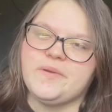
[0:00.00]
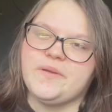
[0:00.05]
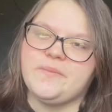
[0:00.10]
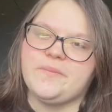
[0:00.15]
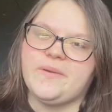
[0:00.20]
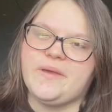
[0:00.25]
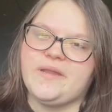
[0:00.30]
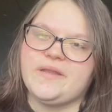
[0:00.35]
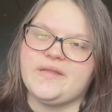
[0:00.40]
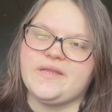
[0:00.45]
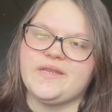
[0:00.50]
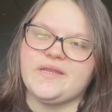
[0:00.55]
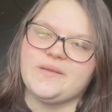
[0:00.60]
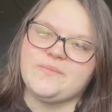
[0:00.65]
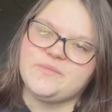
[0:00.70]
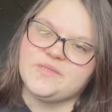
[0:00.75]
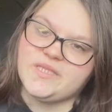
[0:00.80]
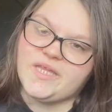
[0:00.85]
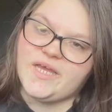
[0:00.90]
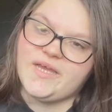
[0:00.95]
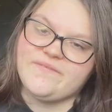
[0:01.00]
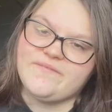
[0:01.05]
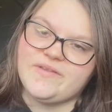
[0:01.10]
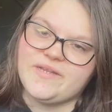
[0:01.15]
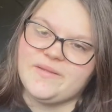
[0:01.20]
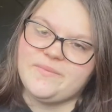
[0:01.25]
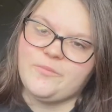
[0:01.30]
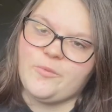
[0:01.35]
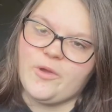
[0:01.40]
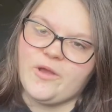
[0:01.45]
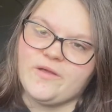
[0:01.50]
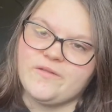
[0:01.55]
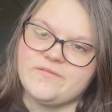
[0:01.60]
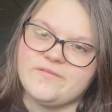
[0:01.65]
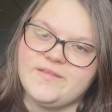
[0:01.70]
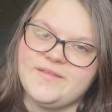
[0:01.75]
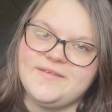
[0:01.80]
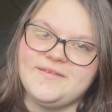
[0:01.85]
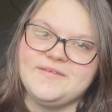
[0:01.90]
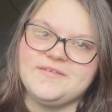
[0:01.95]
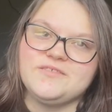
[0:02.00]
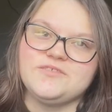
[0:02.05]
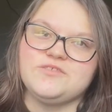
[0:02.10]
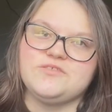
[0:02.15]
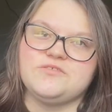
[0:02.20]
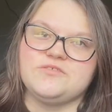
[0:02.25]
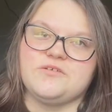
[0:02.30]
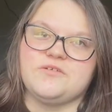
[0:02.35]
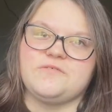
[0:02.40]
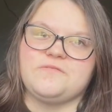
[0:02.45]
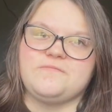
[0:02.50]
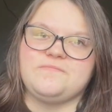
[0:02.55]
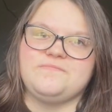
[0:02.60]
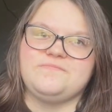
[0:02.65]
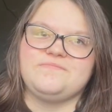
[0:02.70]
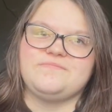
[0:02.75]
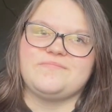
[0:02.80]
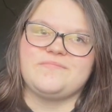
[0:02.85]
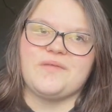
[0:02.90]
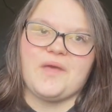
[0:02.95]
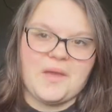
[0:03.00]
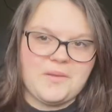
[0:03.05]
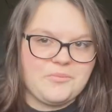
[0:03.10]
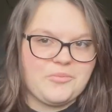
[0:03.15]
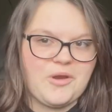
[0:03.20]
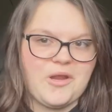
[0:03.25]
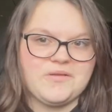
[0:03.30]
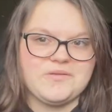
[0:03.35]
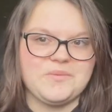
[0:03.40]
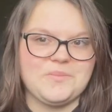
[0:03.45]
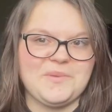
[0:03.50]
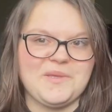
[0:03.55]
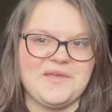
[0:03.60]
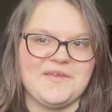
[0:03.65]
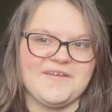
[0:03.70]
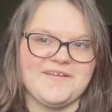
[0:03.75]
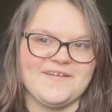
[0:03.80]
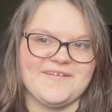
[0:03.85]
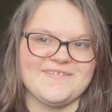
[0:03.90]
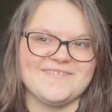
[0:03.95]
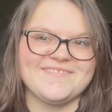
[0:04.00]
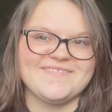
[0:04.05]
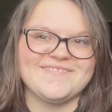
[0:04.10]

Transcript: about it and I'm alive and I'm well. So I'm proud to be here.